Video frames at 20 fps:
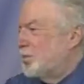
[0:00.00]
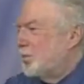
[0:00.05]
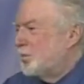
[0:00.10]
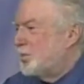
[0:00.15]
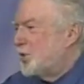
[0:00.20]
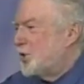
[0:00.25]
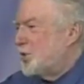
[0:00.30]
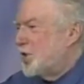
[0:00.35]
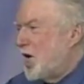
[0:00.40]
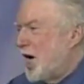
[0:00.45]

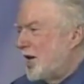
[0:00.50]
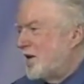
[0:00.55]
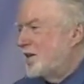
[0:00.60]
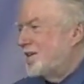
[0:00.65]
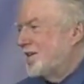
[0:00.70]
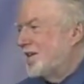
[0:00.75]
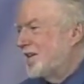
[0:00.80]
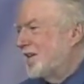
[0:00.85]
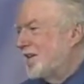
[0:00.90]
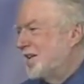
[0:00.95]

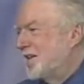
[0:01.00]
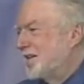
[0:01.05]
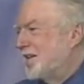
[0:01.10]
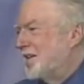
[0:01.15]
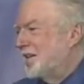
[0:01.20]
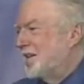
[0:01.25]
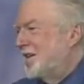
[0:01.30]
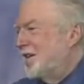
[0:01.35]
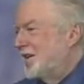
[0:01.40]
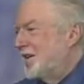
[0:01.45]
project
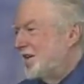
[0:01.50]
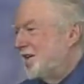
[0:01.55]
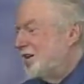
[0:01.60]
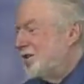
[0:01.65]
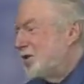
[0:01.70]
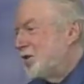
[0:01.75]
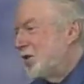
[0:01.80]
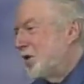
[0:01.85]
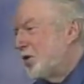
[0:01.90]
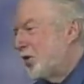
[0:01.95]

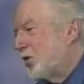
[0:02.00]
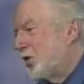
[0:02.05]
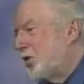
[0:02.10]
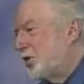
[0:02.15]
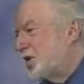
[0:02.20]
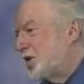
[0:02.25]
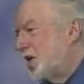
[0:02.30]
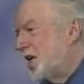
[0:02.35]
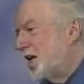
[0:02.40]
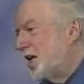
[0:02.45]
into the
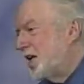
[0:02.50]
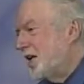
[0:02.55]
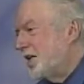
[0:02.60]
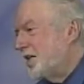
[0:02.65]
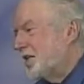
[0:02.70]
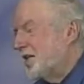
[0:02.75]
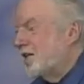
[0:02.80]
thirteen.